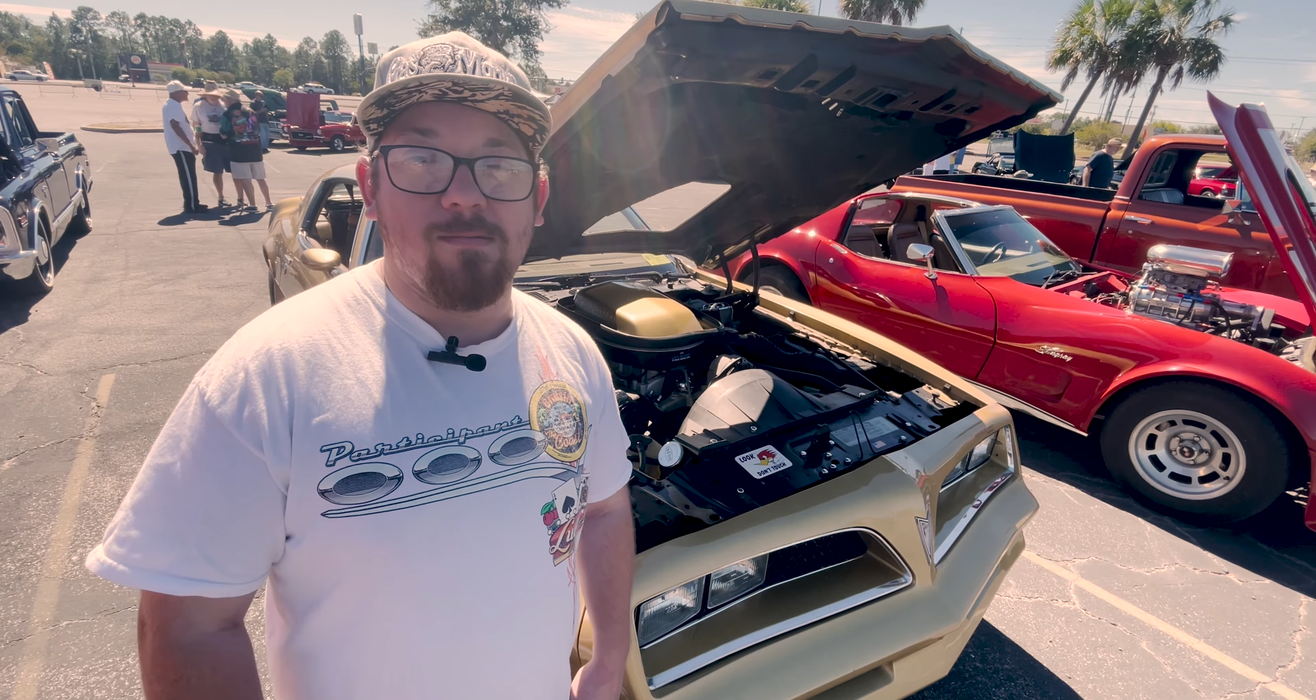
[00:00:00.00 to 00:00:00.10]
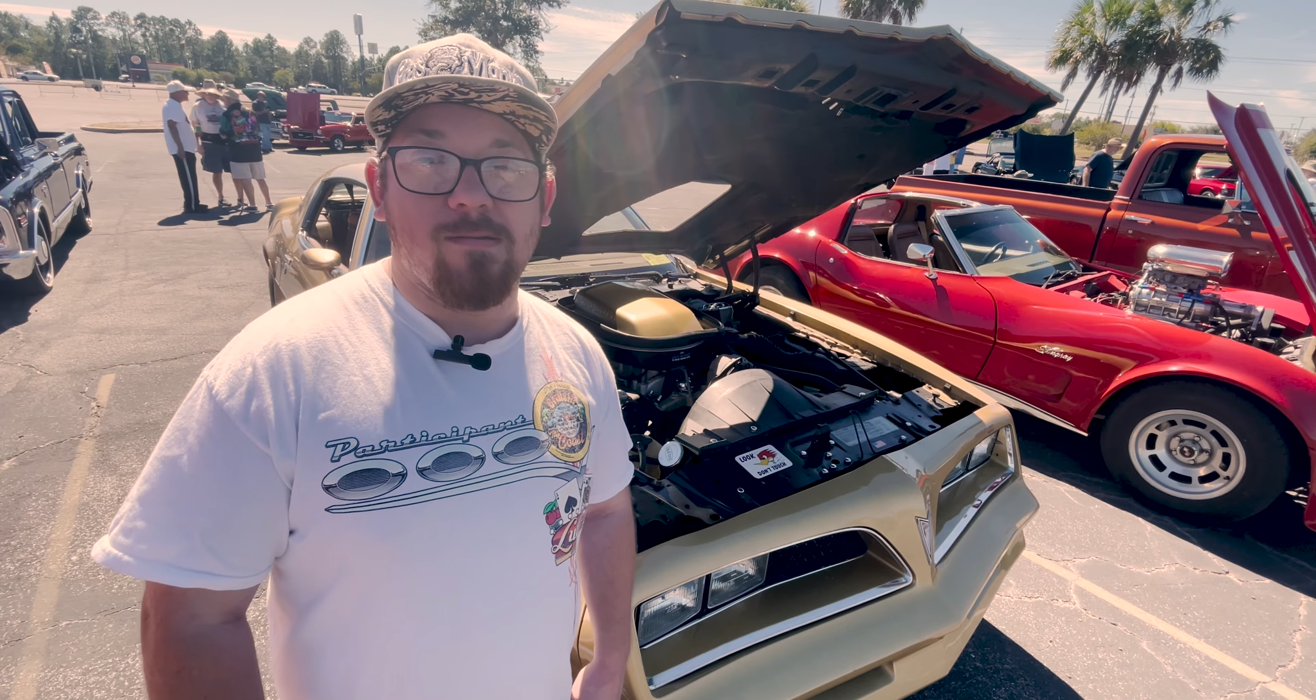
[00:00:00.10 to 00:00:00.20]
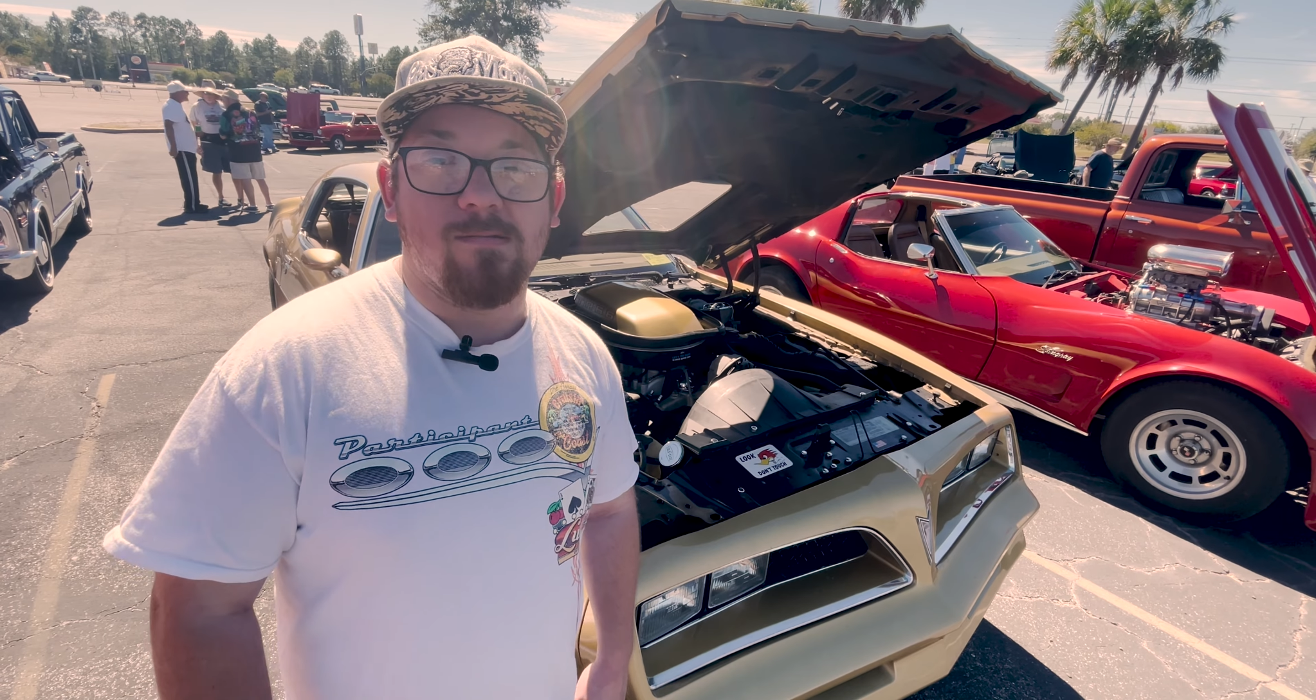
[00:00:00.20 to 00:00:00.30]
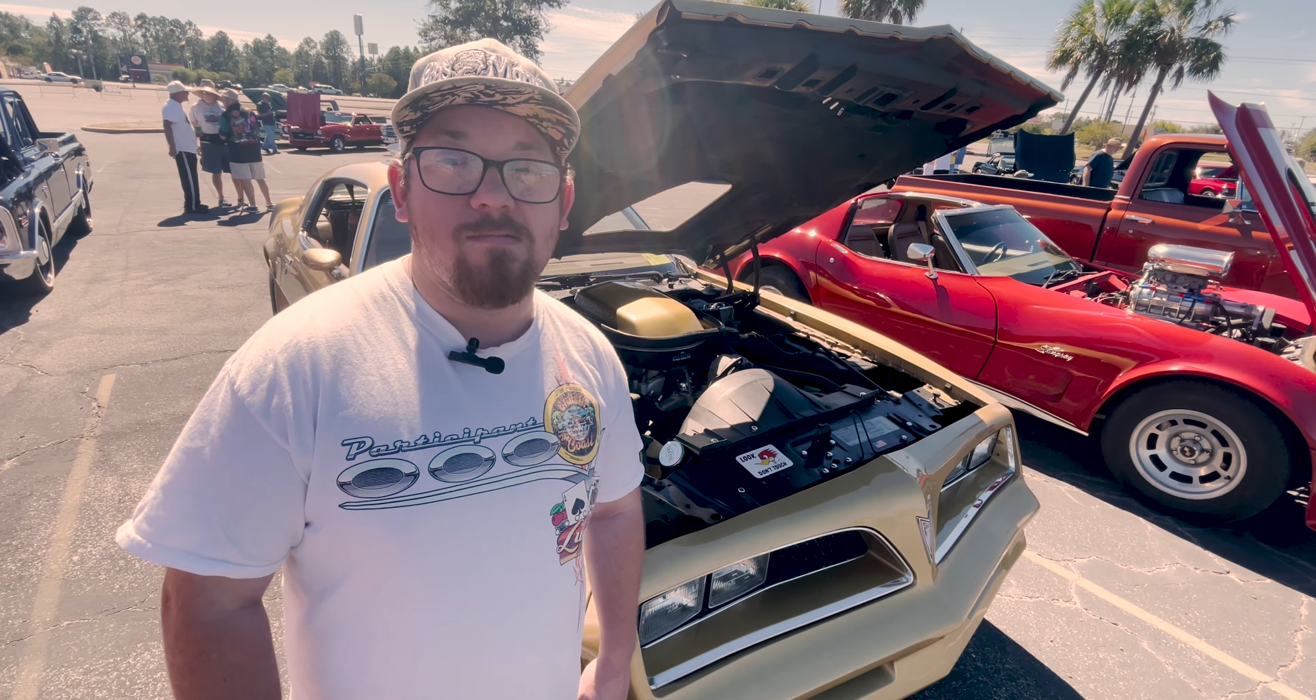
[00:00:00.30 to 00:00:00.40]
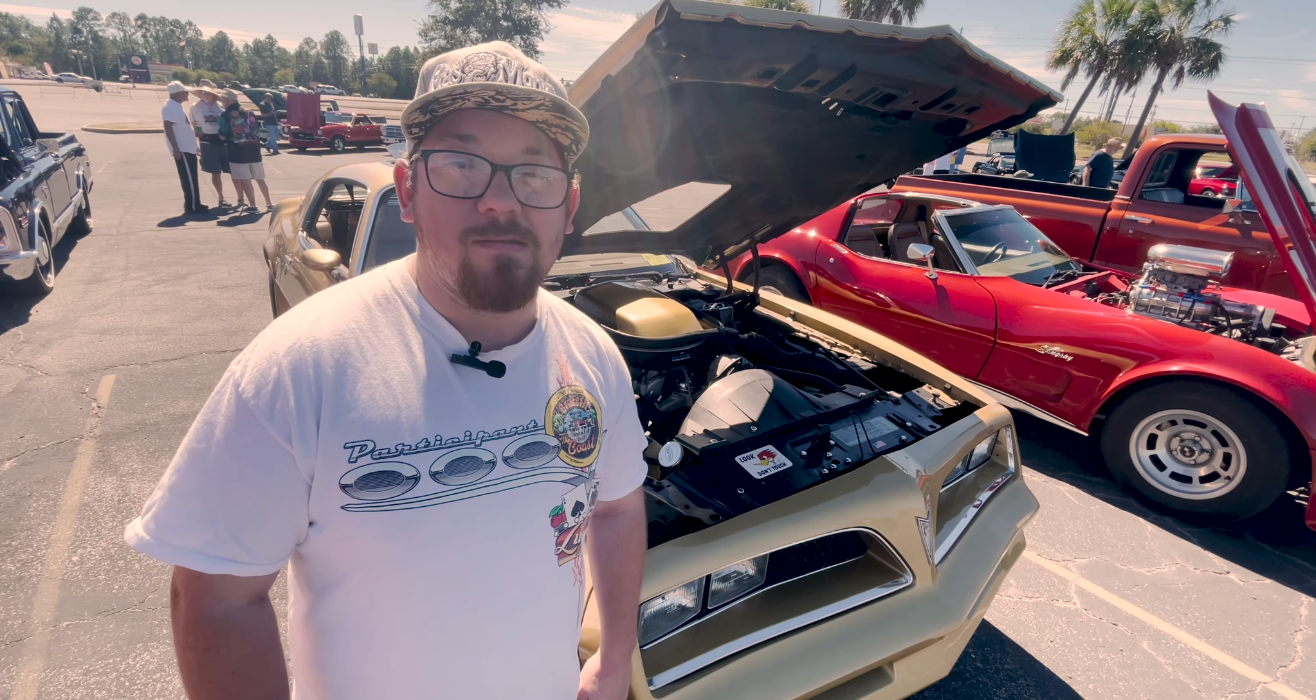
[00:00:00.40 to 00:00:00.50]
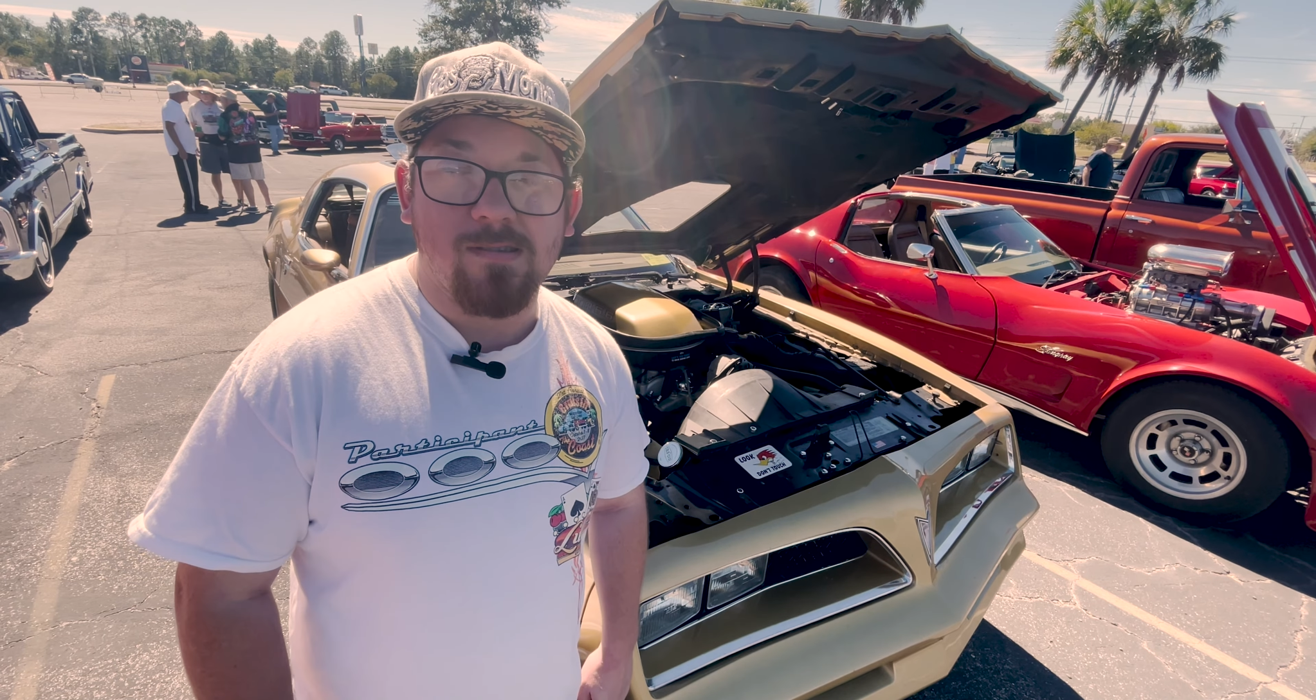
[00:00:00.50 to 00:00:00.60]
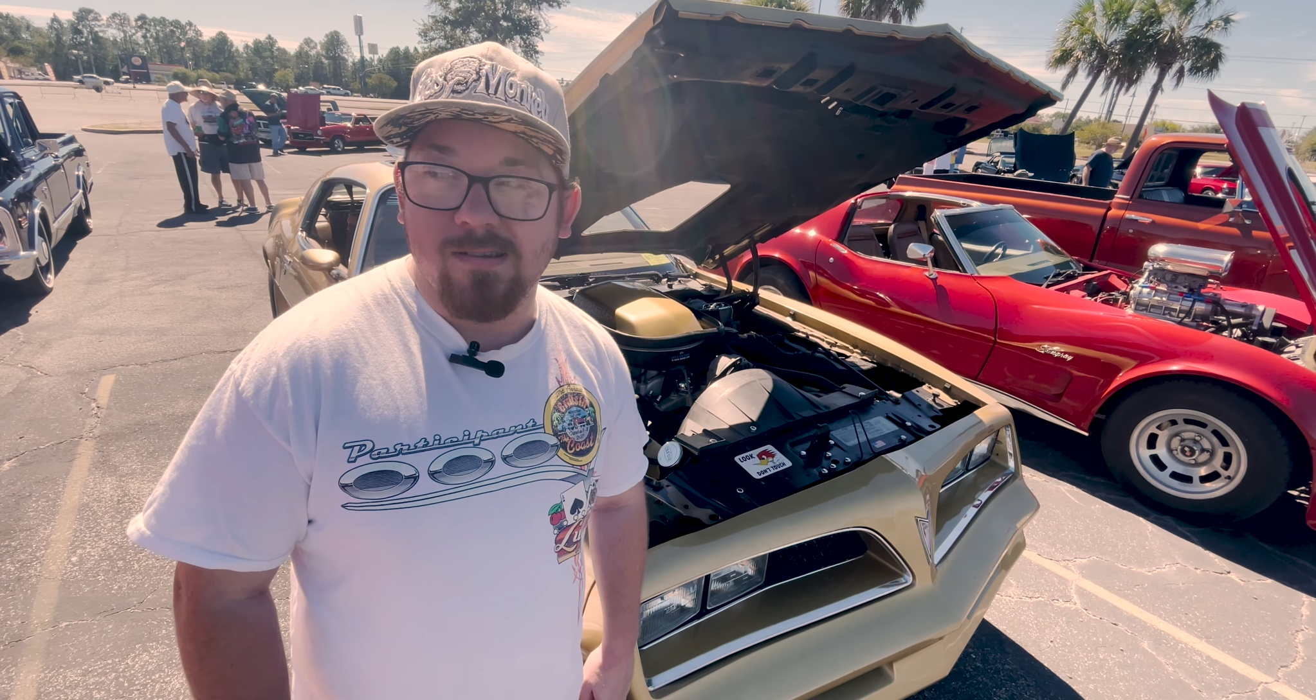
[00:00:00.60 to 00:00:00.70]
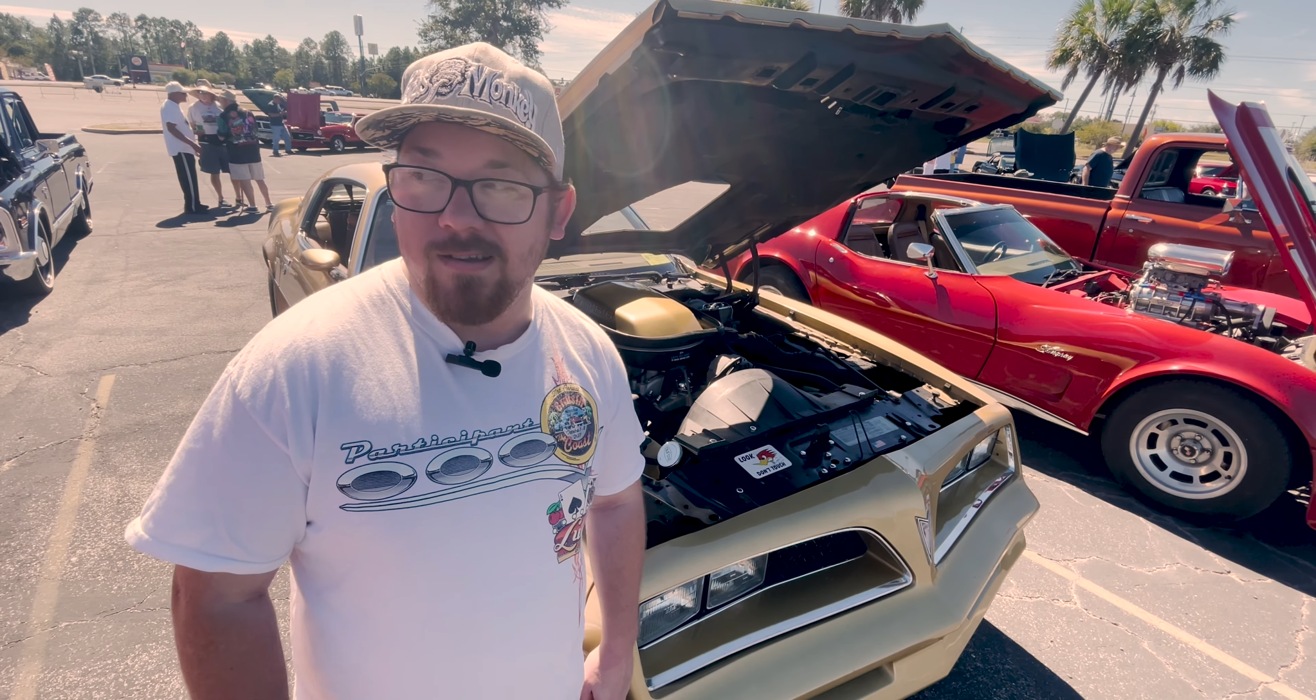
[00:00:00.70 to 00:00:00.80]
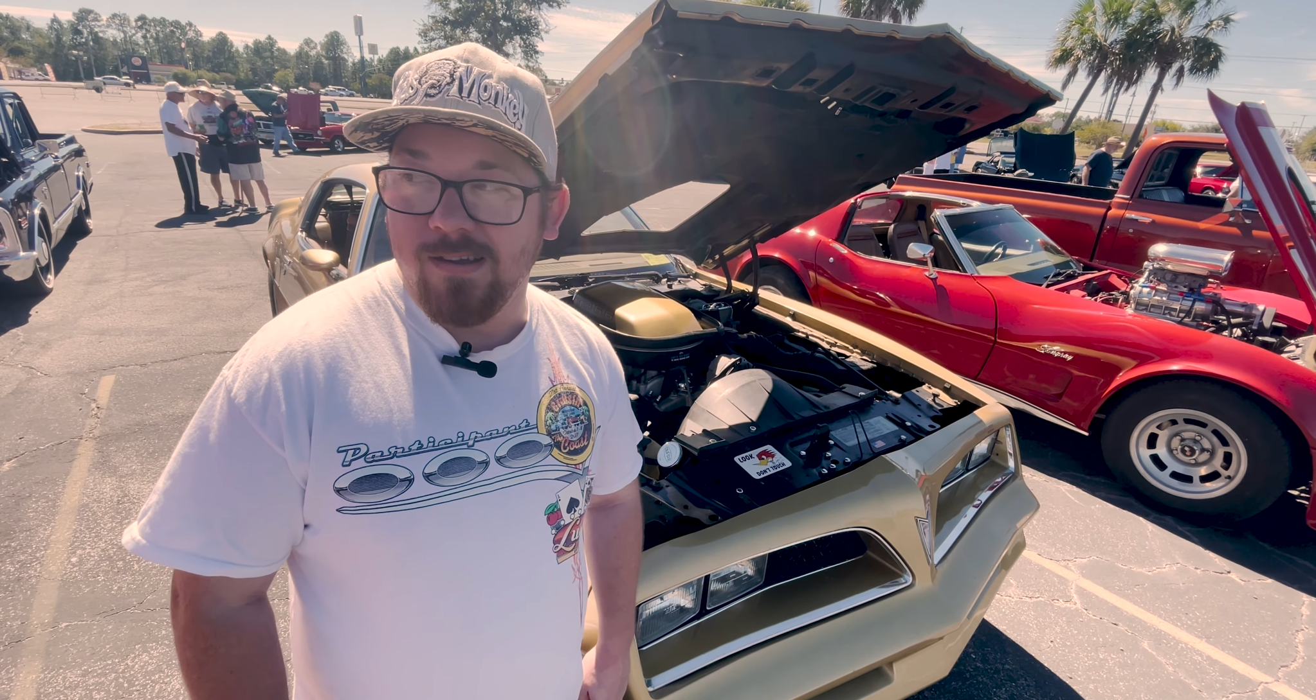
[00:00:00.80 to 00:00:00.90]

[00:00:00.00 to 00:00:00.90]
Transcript: wanting